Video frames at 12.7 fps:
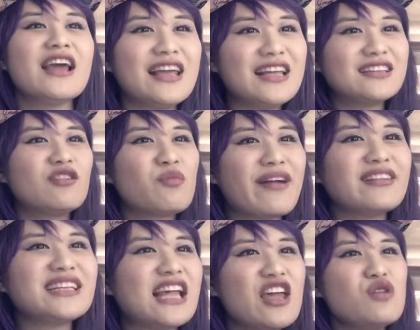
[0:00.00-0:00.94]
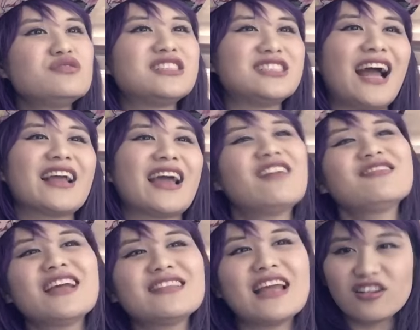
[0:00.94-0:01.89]
They're wearing these huge jackets. I don't
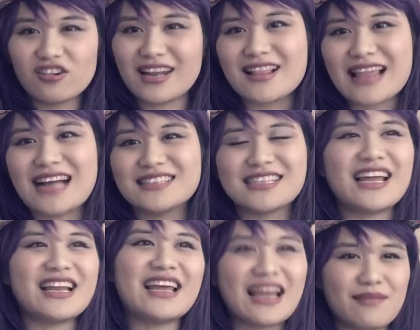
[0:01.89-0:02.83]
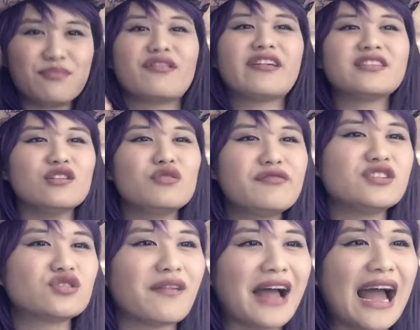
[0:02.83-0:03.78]
think they look like that skinny and then put on the Luffy
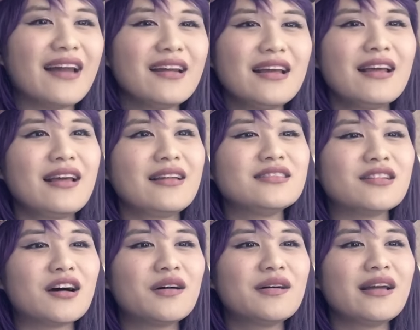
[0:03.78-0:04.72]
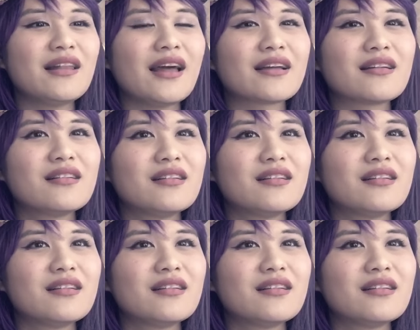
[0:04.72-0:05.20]
troll hat. You know, like